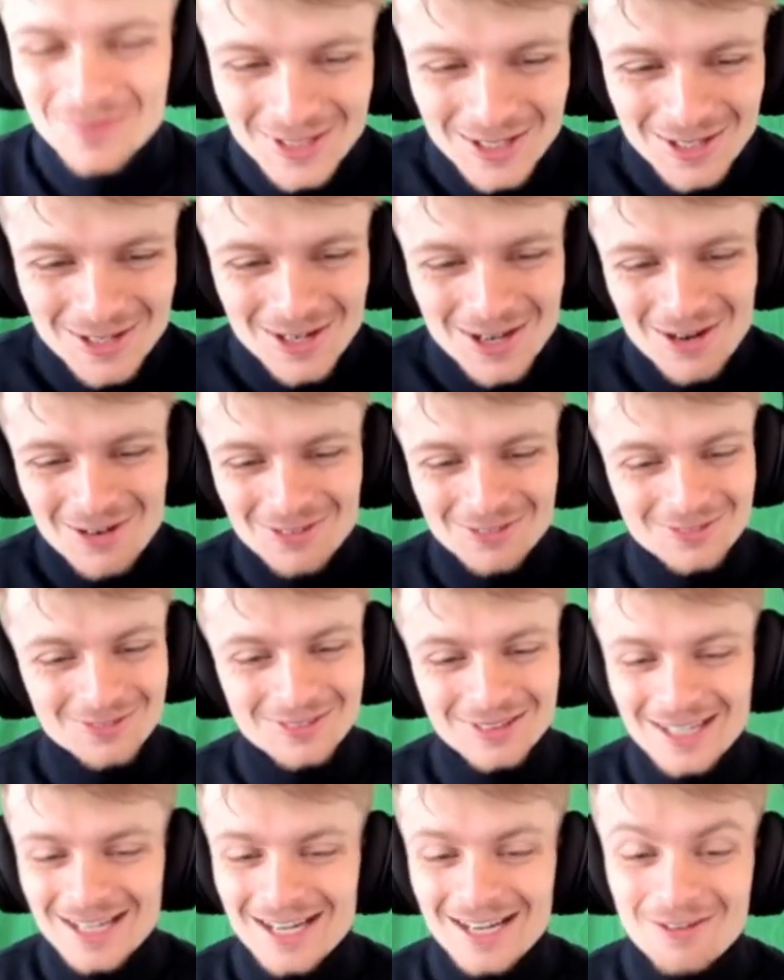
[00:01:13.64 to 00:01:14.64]
you know,
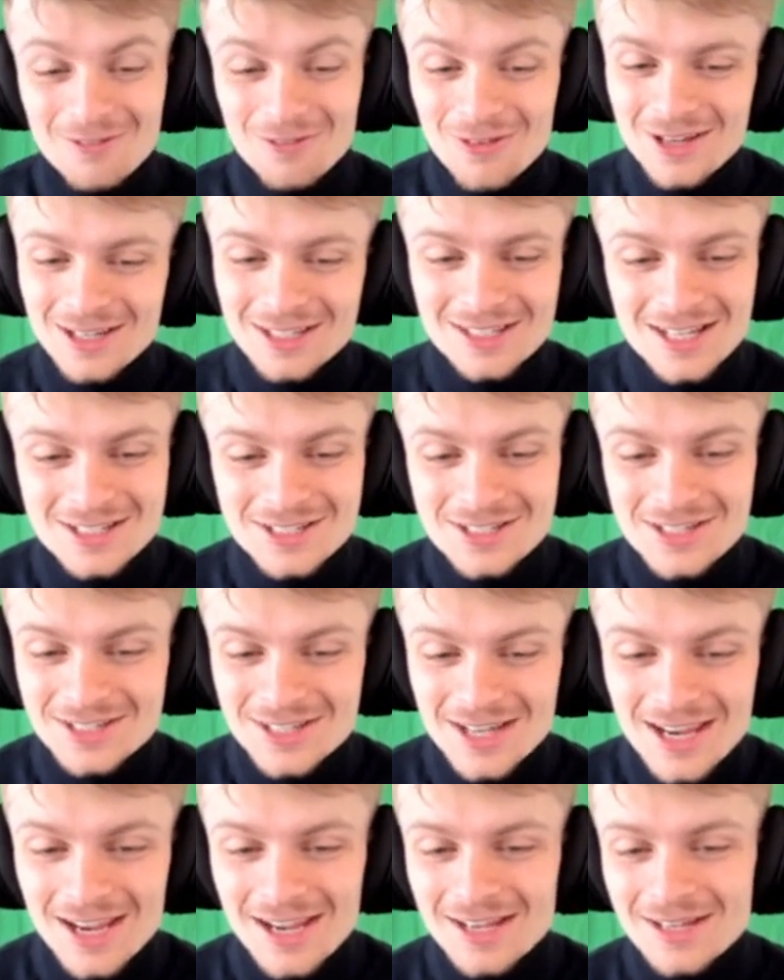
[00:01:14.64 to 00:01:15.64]
I think let's
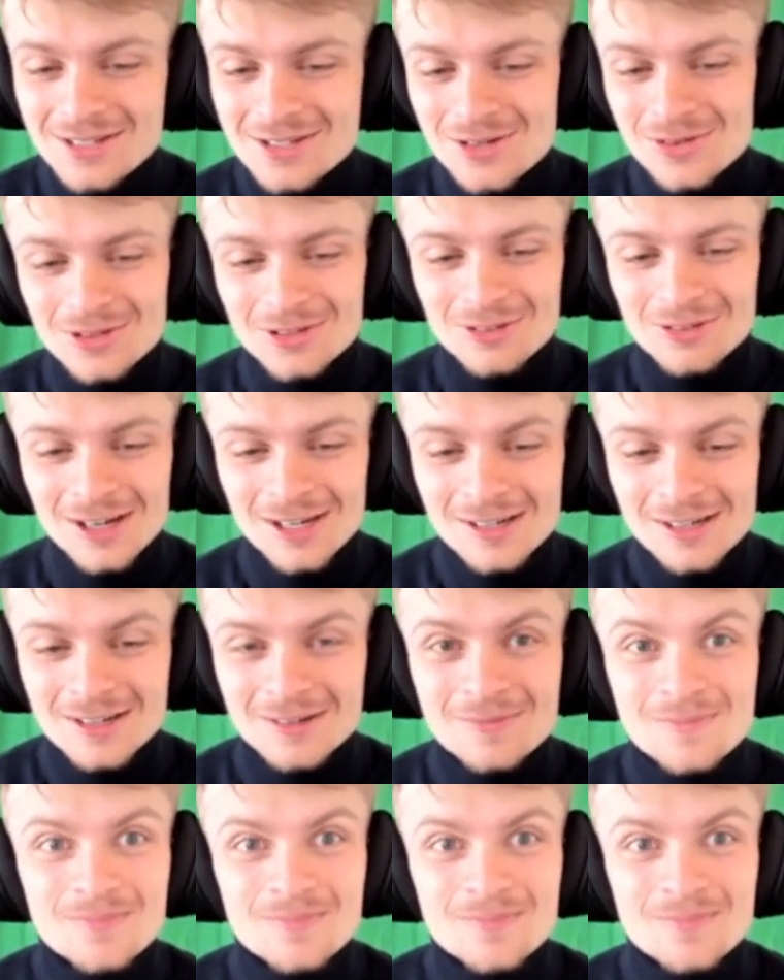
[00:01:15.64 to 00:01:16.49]
just get into it, right?